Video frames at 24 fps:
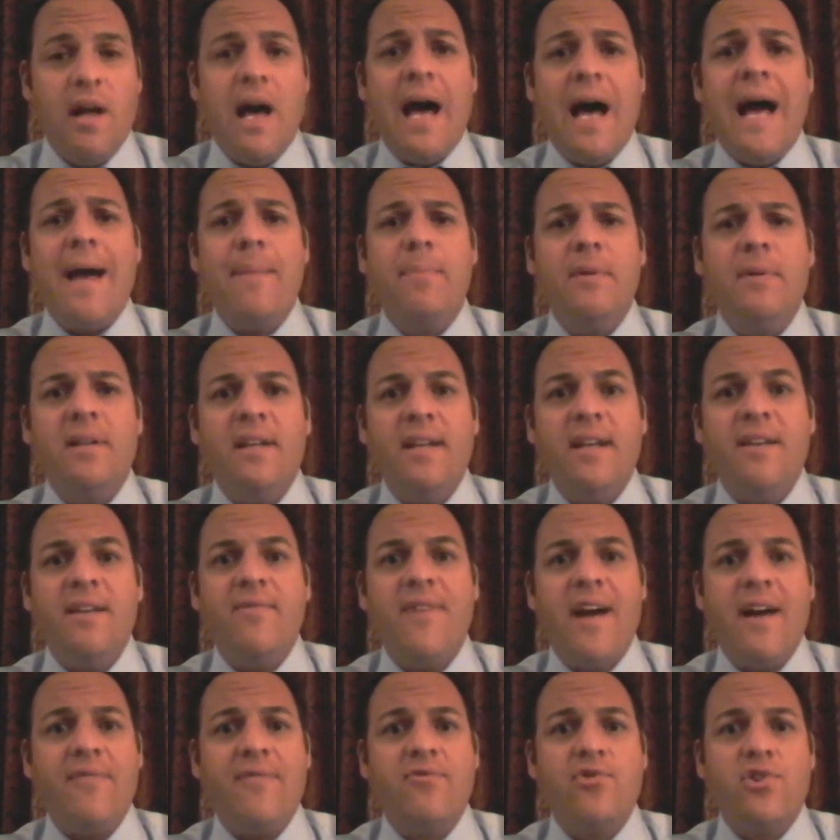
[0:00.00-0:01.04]
I believe
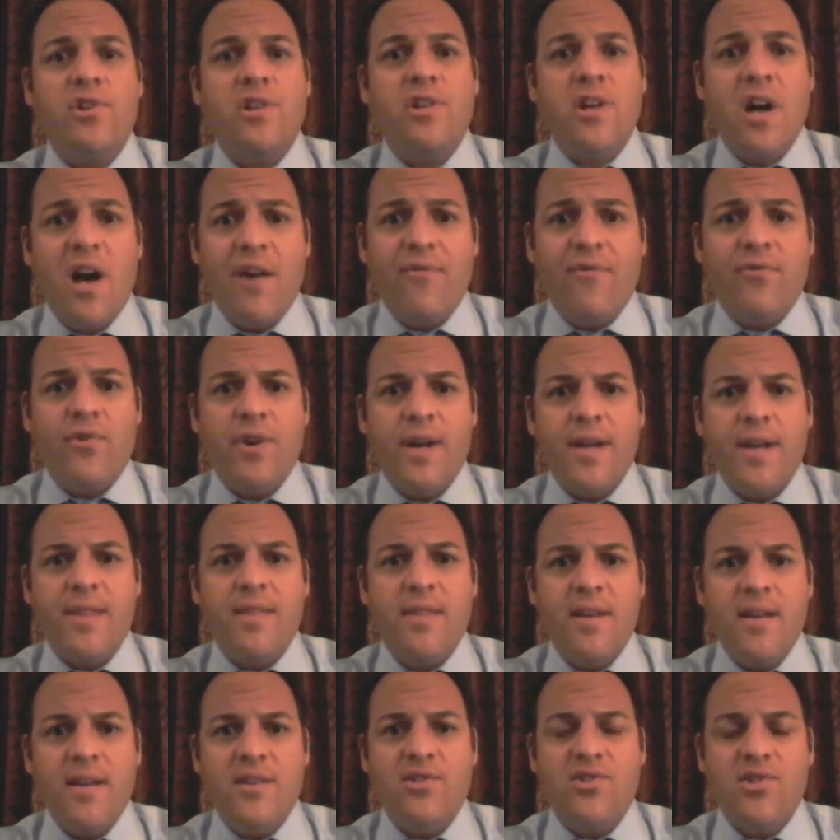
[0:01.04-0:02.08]
after covering
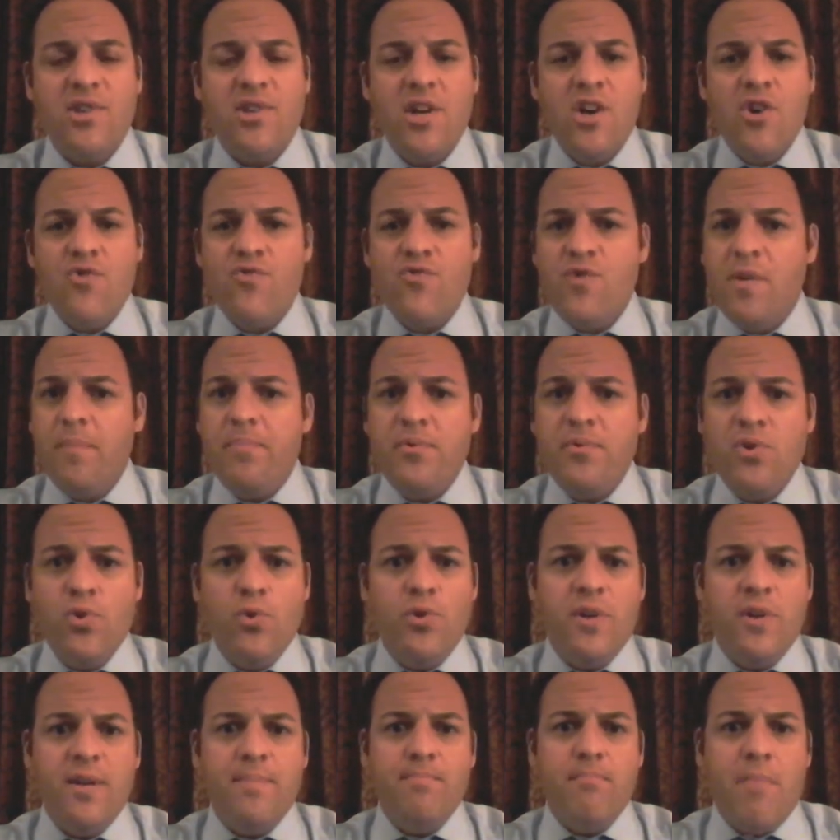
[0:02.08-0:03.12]
this
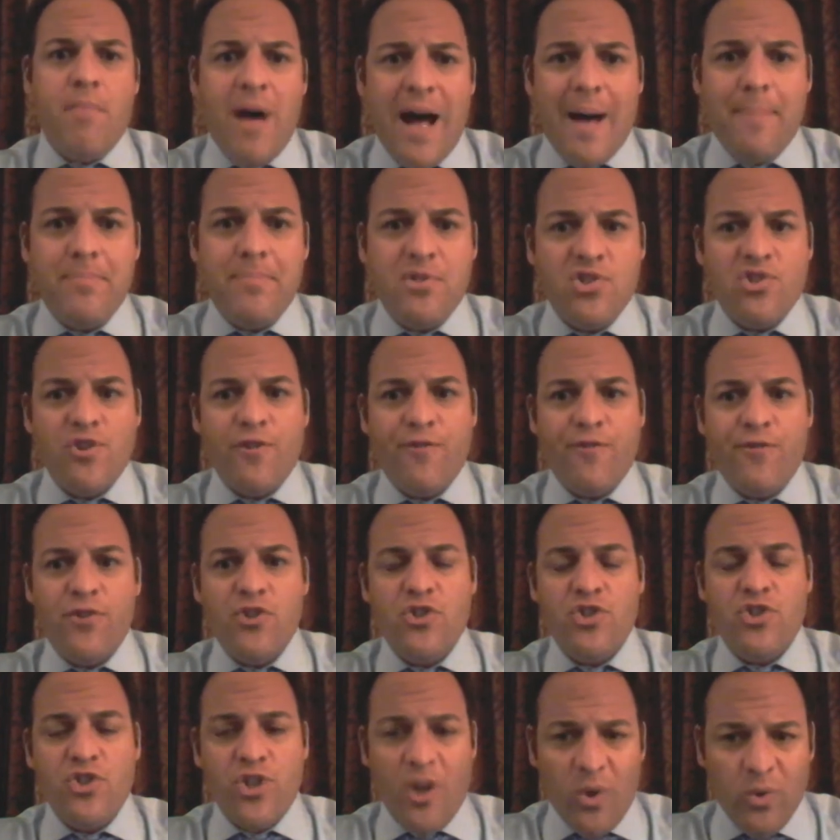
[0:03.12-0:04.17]
reputed mobster for
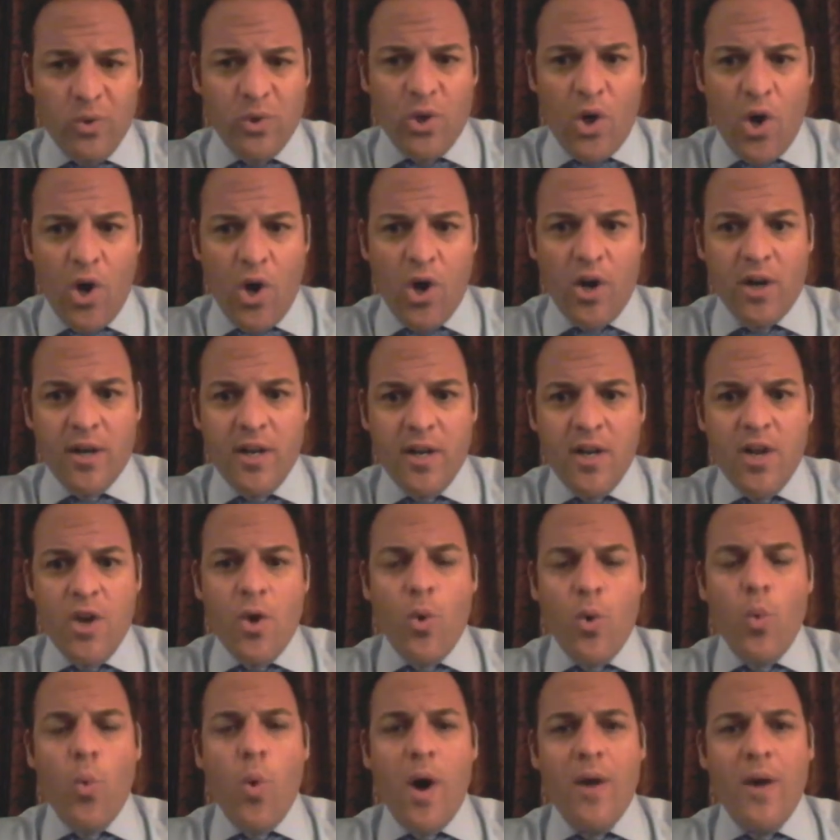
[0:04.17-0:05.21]
so long
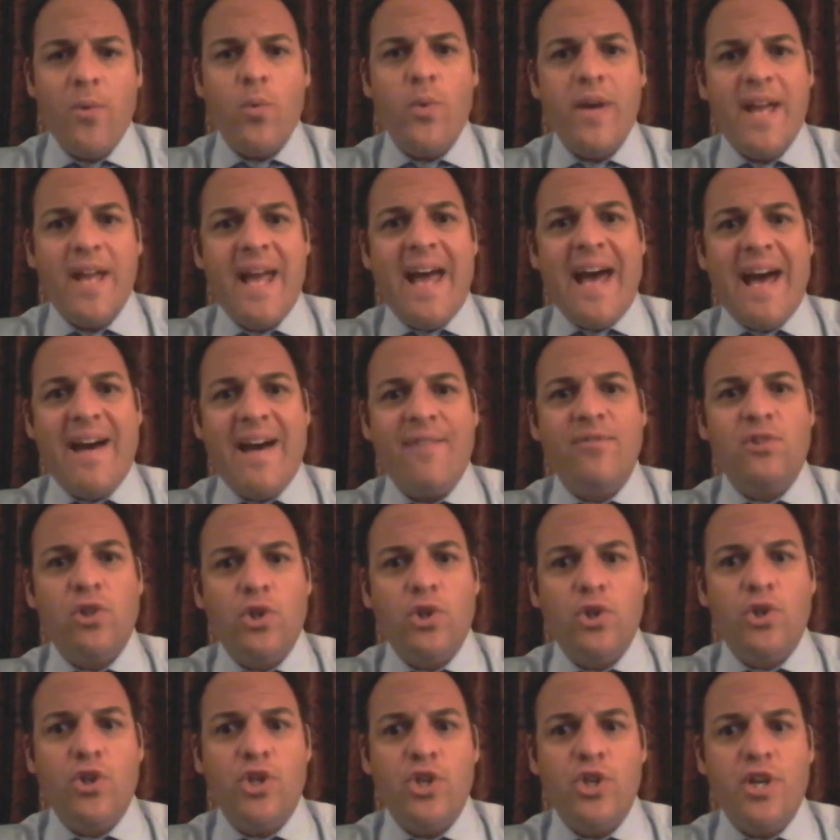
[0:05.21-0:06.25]
what we have
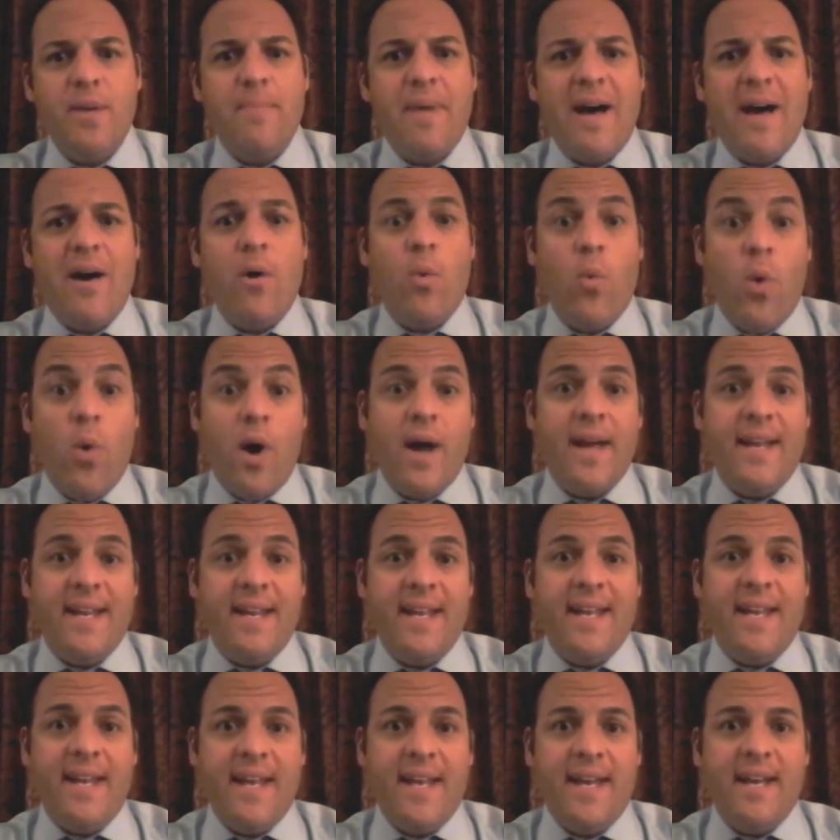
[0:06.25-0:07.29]
learned about
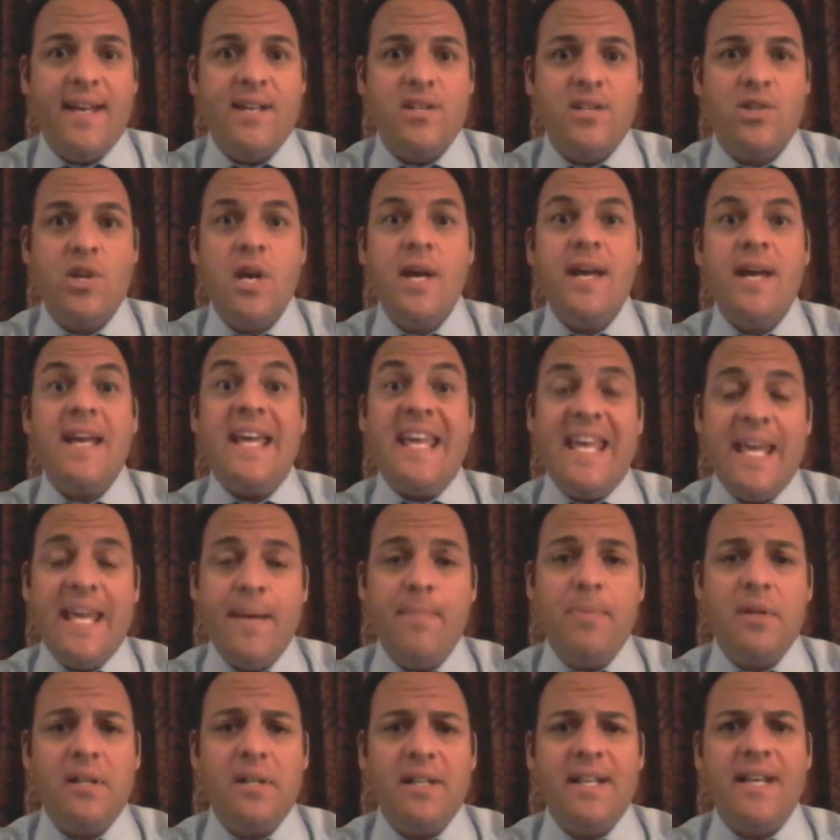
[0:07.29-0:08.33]
Whitey is he
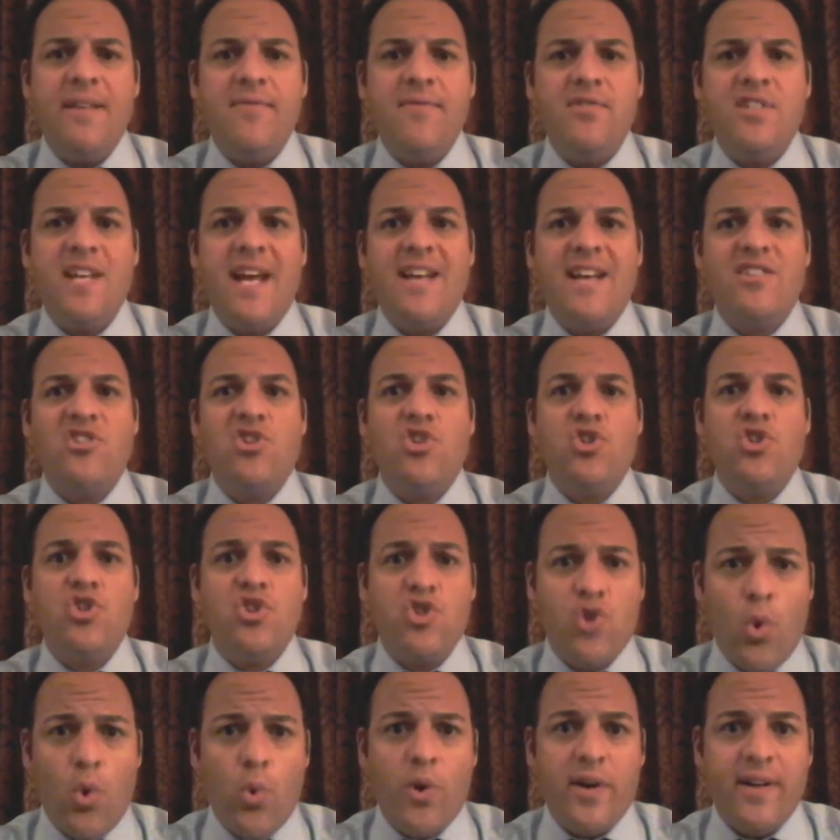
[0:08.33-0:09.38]
believes he has a
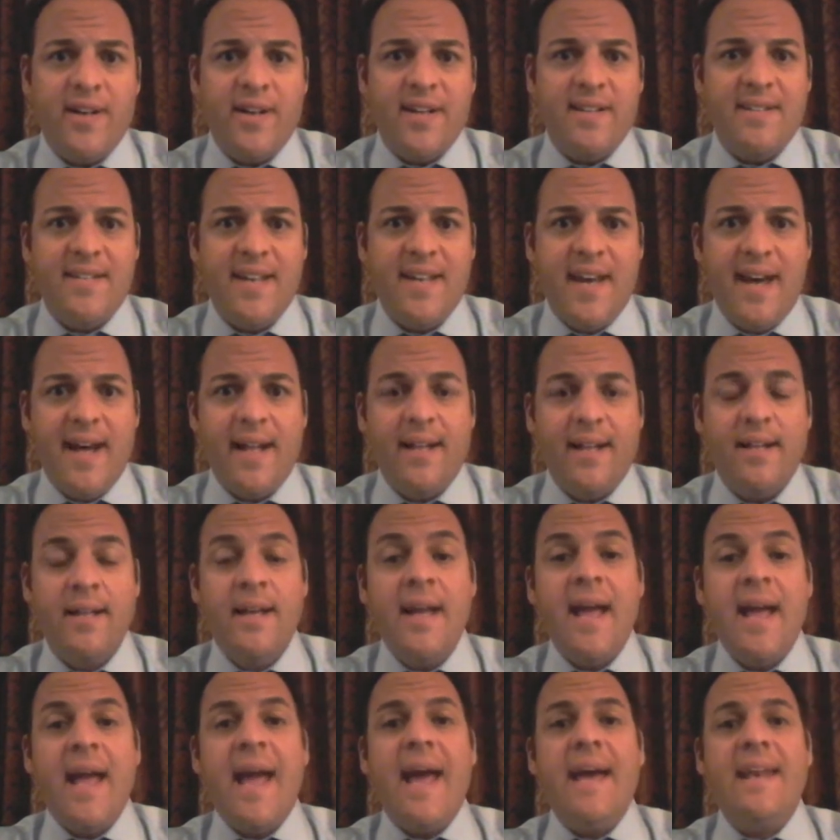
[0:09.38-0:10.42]
story to tell
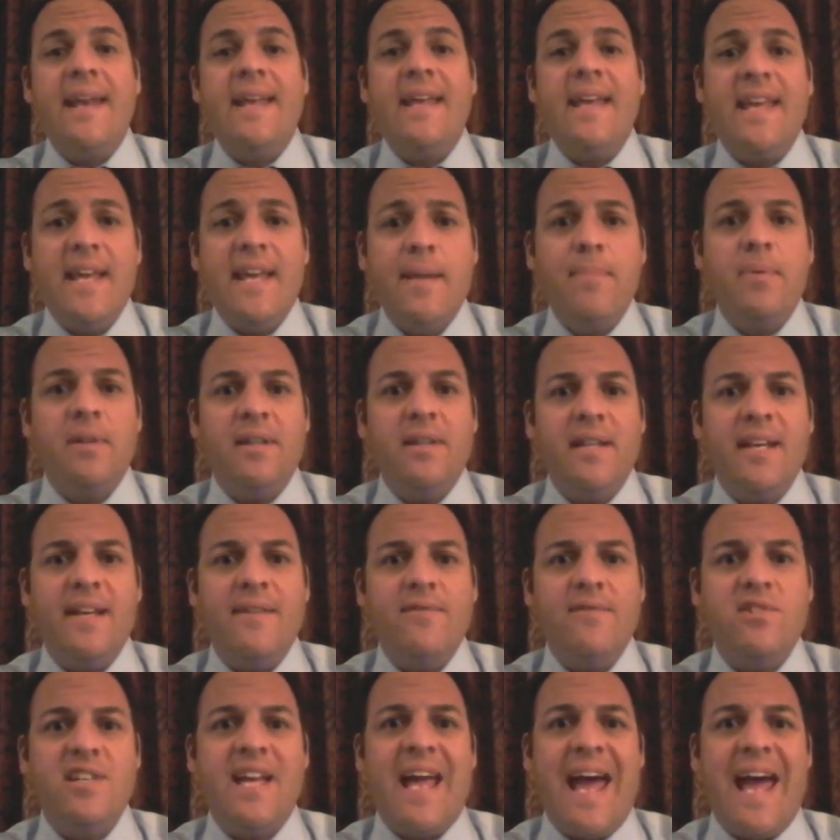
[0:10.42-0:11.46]
and he
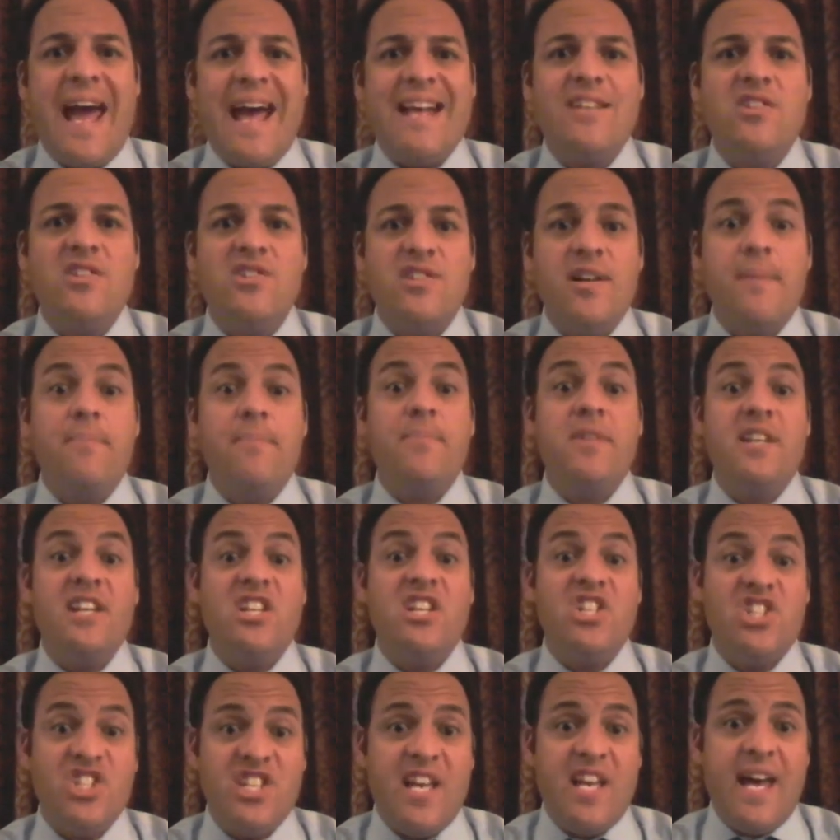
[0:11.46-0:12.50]
believes he has something
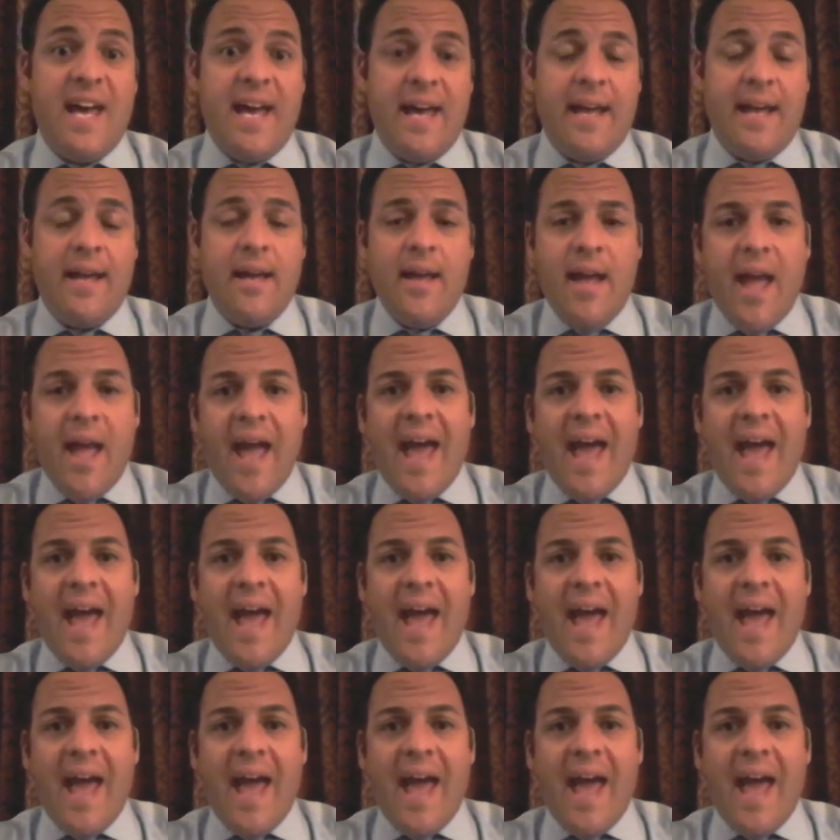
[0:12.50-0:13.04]
to say,